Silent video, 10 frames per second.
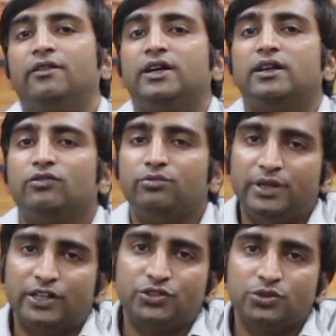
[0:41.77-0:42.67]
aware of
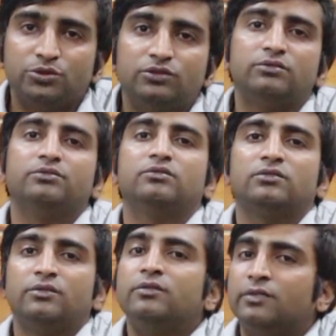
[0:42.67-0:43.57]
B H U
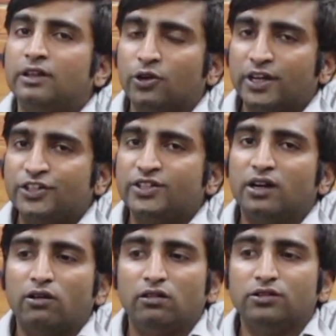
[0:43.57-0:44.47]
location
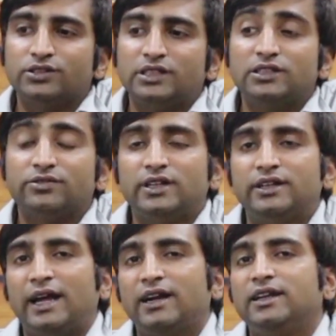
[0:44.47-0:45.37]
and all those things, we will
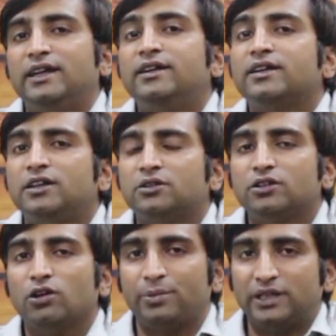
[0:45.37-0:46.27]
directly enter into
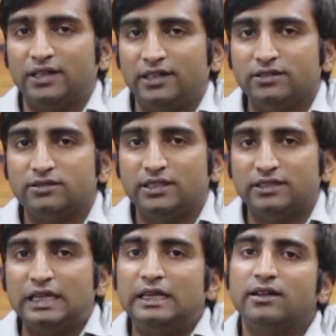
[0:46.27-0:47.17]
the topic, that is the
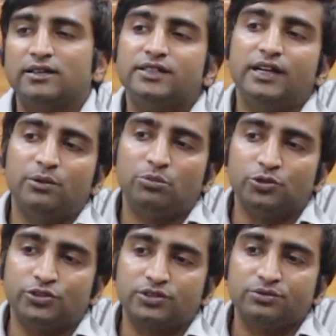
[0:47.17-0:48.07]
senior resident
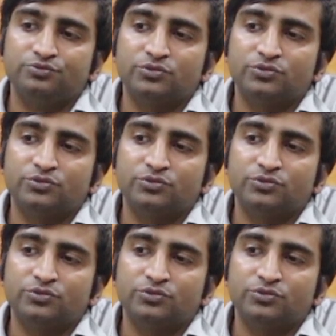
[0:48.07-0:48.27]
post.